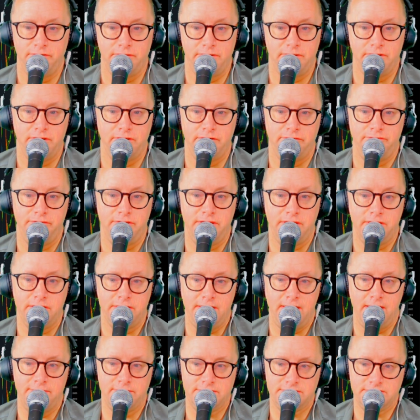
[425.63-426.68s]
if he could
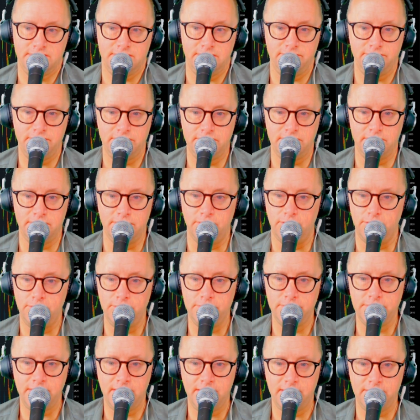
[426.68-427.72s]
have a TV that
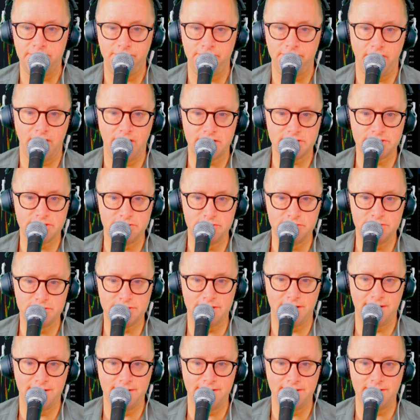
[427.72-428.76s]
only had Fox News
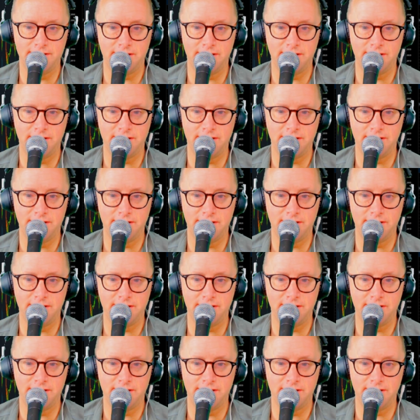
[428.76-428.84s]
on it